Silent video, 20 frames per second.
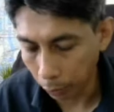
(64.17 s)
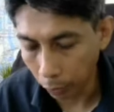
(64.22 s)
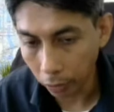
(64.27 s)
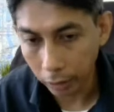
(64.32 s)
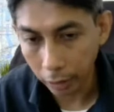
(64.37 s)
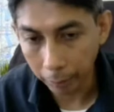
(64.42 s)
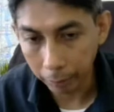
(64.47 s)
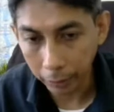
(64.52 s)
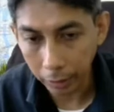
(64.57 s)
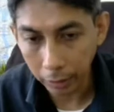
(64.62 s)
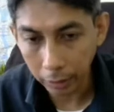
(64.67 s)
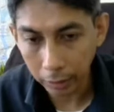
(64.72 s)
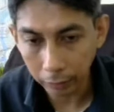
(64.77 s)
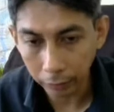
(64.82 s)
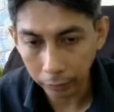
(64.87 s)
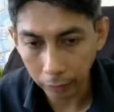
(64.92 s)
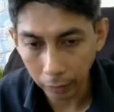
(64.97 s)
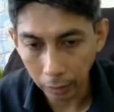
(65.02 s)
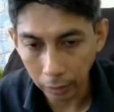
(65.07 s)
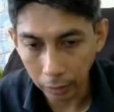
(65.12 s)
program,
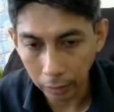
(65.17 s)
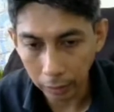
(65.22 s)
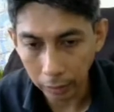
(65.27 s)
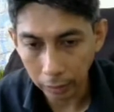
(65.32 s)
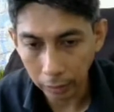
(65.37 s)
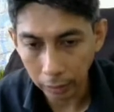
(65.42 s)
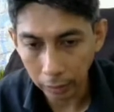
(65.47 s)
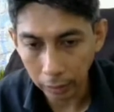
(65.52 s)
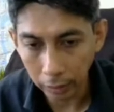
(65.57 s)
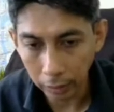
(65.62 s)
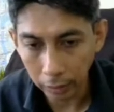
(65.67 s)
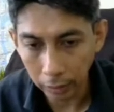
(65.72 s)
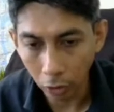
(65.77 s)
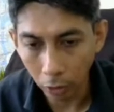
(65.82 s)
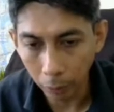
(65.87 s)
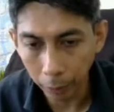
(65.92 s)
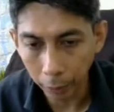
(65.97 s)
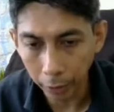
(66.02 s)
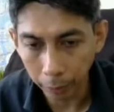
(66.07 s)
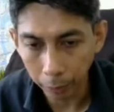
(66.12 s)
the
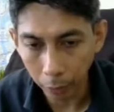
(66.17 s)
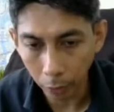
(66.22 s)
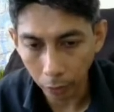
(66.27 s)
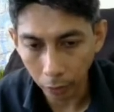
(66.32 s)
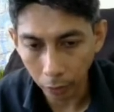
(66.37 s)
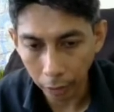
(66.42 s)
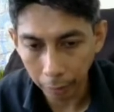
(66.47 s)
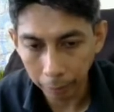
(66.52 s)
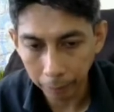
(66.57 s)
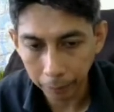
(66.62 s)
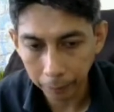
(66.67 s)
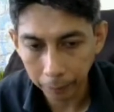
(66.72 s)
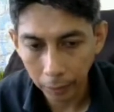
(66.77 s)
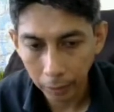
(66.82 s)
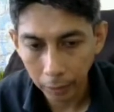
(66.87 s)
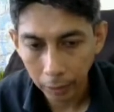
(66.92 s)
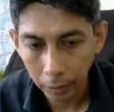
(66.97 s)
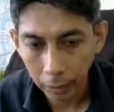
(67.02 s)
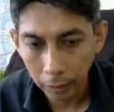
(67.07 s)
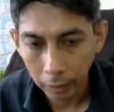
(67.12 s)
complete program
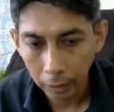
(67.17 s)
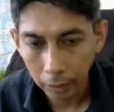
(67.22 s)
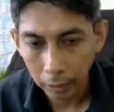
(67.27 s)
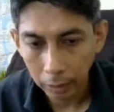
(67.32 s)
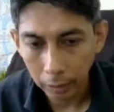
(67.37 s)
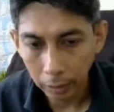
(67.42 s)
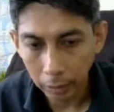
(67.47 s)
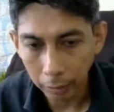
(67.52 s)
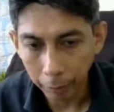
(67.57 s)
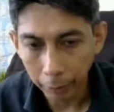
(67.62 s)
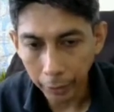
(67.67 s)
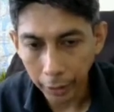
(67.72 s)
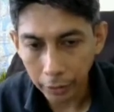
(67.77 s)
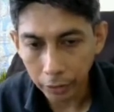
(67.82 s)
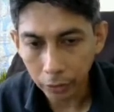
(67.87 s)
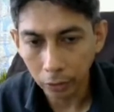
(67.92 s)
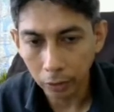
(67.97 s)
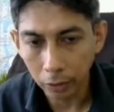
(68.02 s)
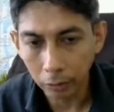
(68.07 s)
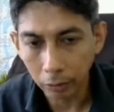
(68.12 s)

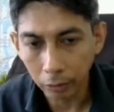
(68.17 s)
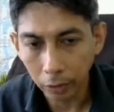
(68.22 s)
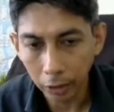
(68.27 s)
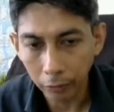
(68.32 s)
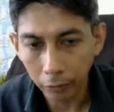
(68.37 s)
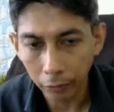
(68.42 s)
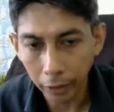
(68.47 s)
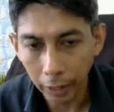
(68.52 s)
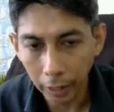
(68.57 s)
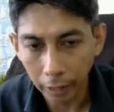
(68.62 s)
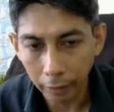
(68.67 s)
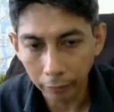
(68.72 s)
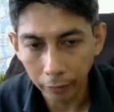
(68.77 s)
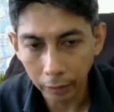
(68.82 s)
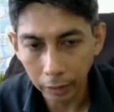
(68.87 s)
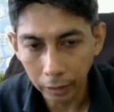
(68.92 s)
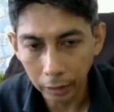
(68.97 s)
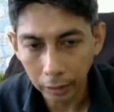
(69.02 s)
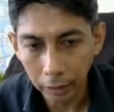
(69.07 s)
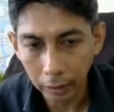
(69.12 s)
based on what we have
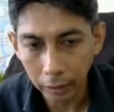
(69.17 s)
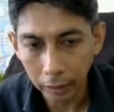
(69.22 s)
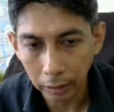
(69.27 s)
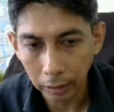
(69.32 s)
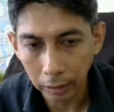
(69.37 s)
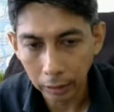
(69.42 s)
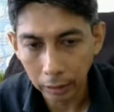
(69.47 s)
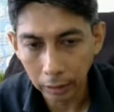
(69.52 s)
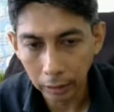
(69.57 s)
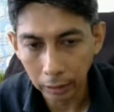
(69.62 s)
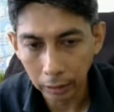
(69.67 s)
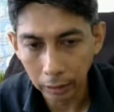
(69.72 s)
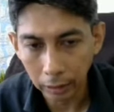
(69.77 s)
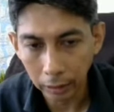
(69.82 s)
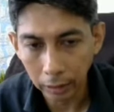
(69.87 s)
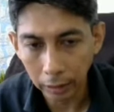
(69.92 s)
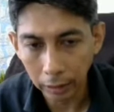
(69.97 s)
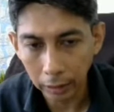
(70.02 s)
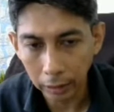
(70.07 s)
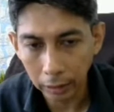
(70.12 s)
learned
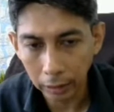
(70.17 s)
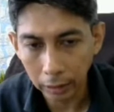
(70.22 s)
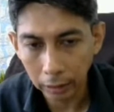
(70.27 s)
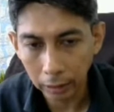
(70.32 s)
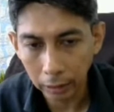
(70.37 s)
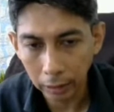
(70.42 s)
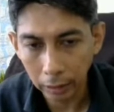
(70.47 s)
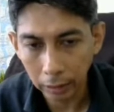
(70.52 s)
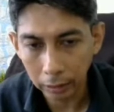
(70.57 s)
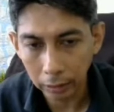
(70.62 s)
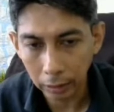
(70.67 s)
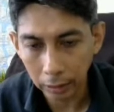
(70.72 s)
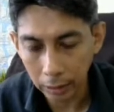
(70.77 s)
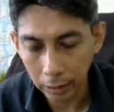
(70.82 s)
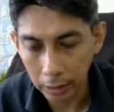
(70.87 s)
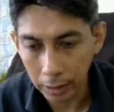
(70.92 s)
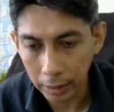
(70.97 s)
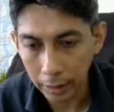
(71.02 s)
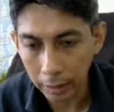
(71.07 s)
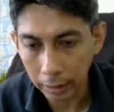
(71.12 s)
here,
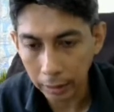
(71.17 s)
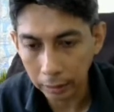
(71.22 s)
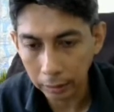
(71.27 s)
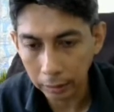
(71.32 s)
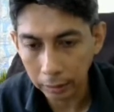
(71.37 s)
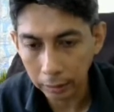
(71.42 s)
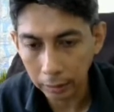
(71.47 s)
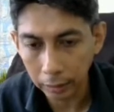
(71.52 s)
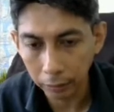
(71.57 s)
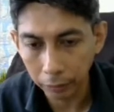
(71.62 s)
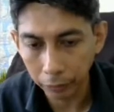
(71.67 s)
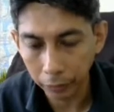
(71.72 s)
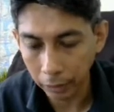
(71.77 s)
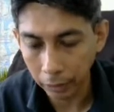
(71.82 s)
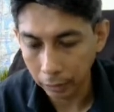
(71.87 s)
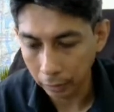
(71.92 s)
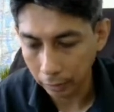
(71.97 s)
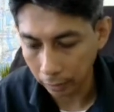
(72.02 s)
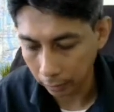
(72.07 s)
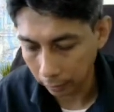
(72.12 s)
instruction set.
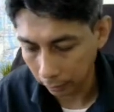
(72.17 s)
We